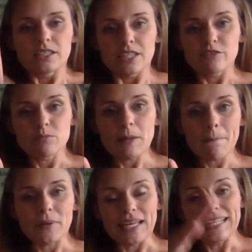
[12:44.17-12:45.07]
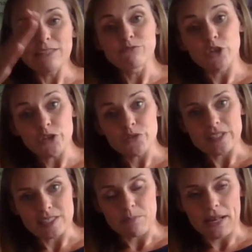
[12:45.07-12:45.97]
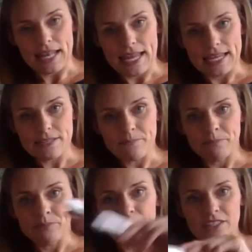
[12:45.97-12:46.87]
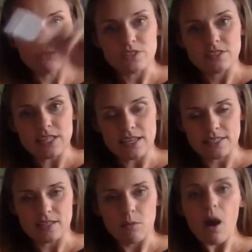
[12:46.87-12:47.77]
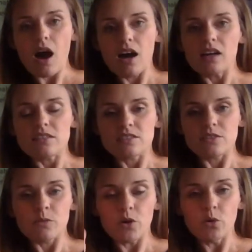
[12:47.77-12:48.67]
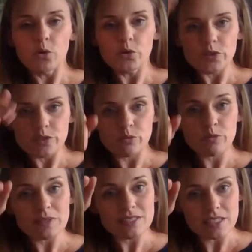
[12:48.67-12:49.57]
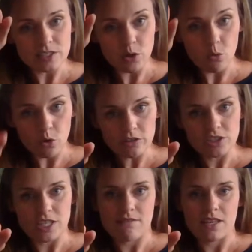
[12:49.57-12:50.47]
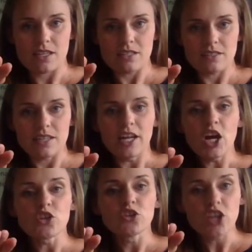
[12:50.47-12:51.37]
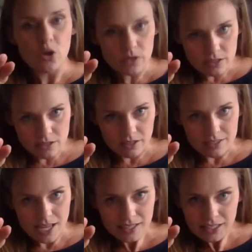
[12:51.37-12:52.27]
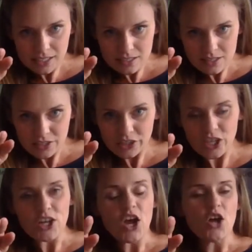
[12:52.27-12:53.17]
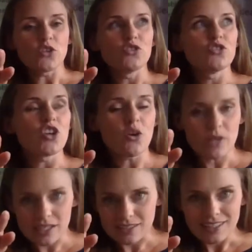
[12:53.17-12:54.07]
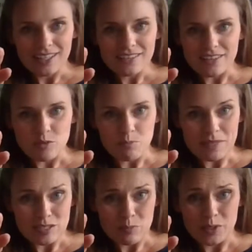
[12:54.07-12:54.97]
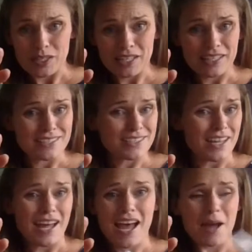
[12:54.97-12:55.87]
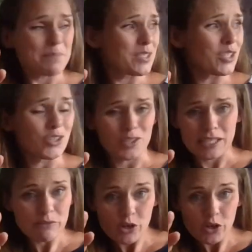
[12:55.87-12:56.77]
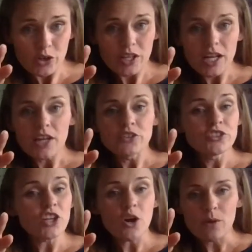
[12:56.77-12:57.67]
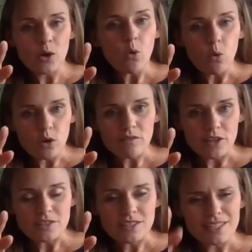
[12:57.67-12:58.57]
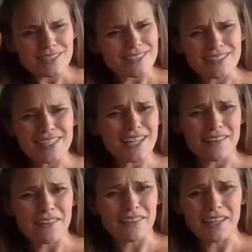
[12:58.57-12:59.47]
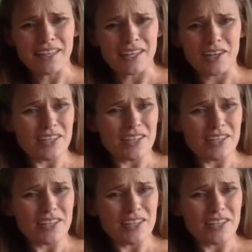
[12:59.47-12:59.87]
Now, remember, he wrote this play and it was set in the past. So the audience would have been sitting watching this, knowing the Titanic had sunk, knowing that the Mr. Burling is absolutely wrong, knowing all of those things and sitting there thinking,